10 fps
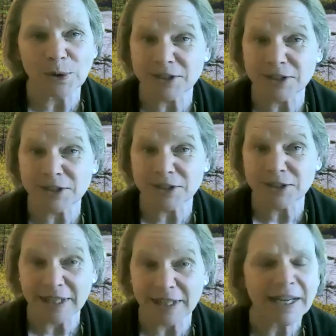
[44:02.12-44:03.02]
history
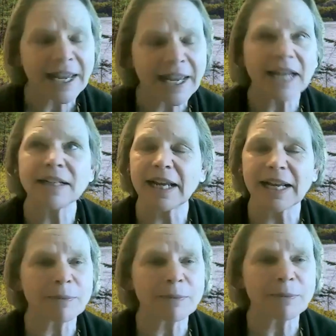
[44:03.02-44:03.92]
there. And
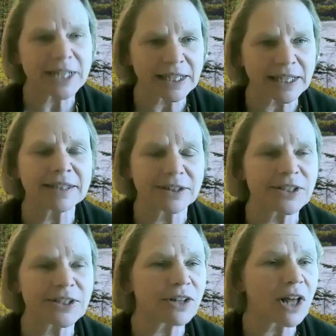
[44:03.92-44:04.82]
and I will say like
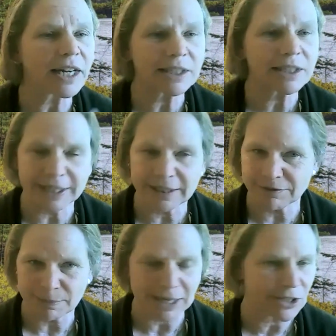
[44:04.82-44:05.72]
there's a lot of great
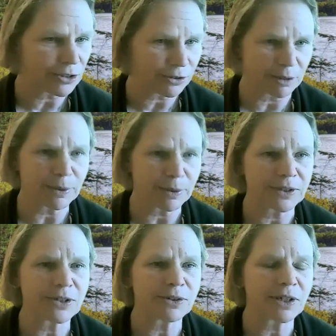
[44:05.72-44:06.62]
information through the Bowdoin
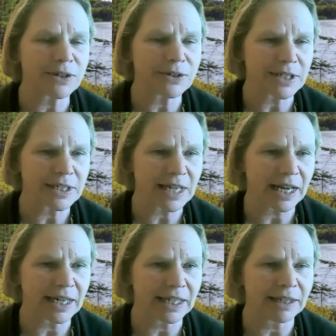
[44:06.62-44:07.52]
Historical
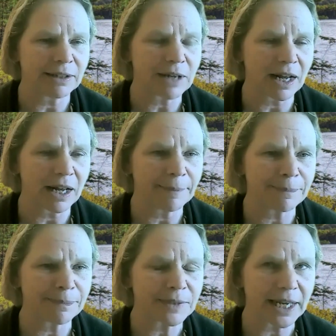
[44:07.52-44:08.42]
Society.
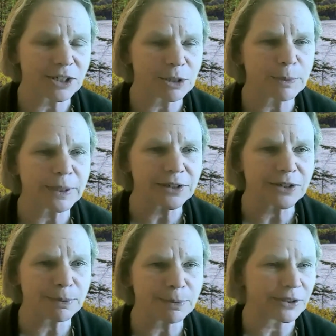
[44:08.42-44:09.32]
Um, Angela
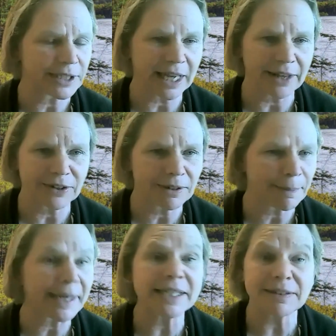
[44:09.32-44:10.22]
Wheeler's pulled together an
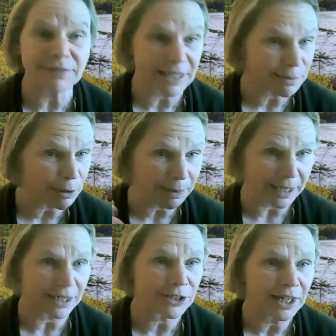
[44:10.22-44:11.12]
amazing Facebook
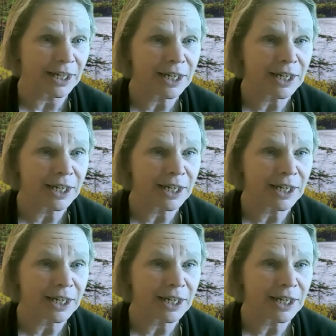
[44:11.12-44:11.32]
page.